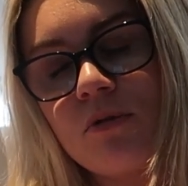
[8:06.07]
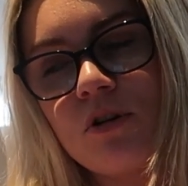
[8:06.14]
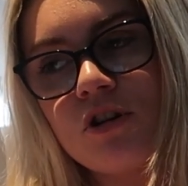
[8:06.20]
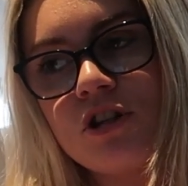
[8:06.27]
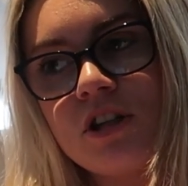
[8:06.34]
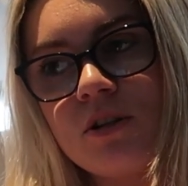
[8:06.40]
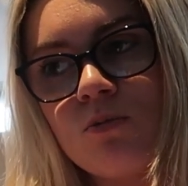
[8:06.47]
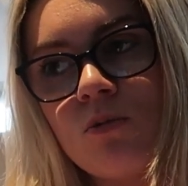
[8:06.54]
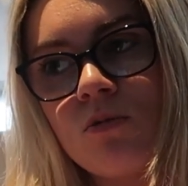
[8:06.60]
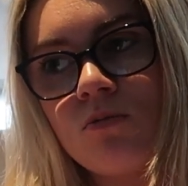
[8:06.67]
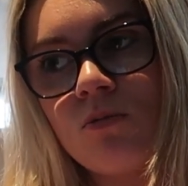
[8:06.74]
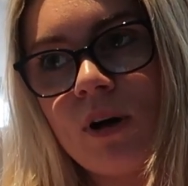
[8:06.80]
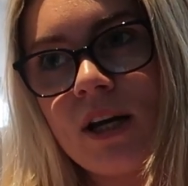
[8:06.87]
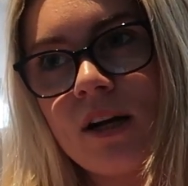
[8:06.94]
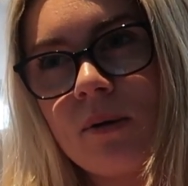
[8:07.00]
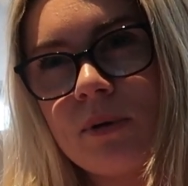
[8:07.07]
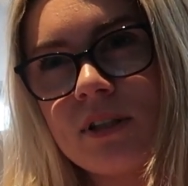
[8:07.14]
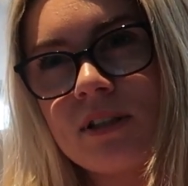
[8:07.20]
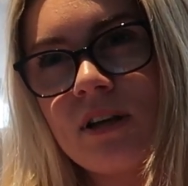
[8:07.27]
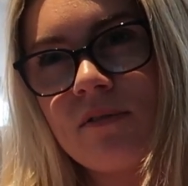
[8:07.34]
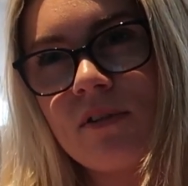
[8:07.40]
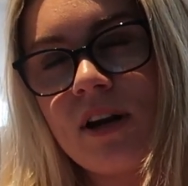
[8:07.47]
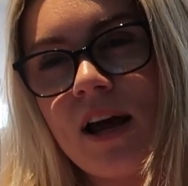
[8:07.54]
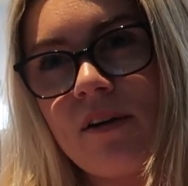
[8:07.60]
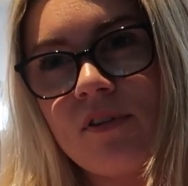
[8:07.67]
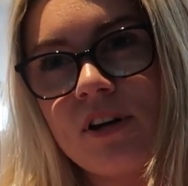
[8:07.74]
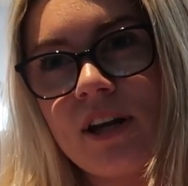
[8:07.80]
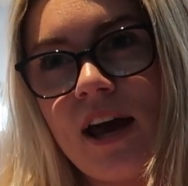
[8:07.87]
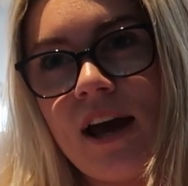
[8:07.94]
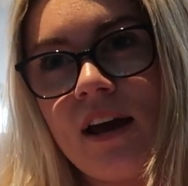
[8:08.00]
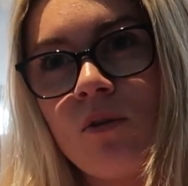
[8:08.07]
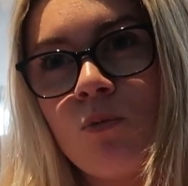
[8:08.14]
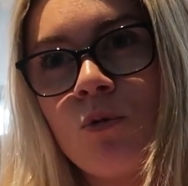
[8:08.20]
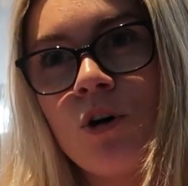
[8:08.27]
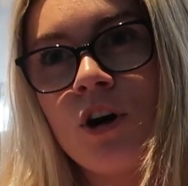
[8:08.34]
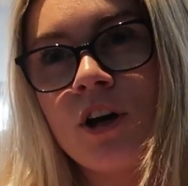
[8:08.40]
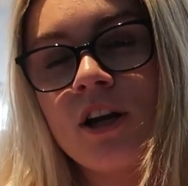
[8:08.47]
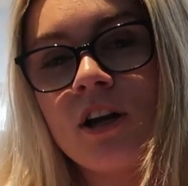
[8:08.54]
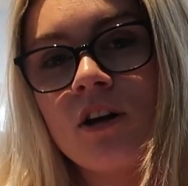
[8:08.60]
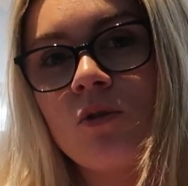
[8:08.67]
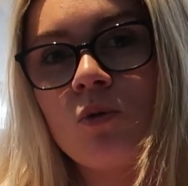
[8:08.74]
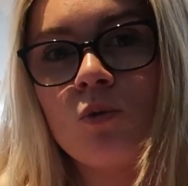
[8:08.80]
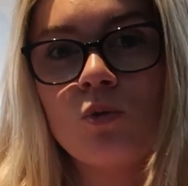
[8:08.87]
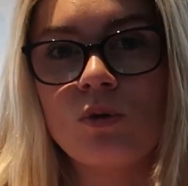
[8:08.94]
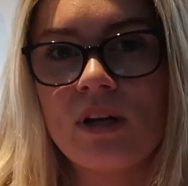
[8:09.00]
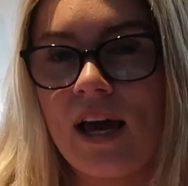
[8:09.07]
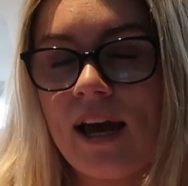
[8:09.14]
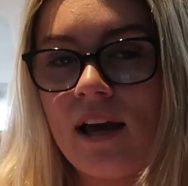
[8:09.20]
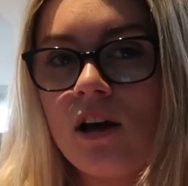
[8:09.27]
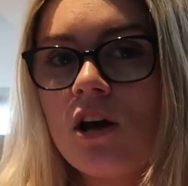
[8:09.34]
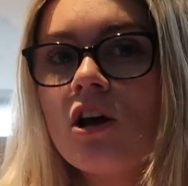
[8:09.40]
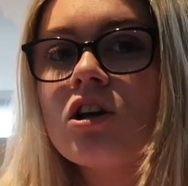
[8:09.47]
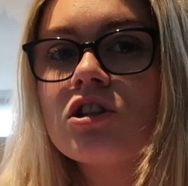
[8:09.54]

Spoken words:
because she's waking up at 7 every day, working all day,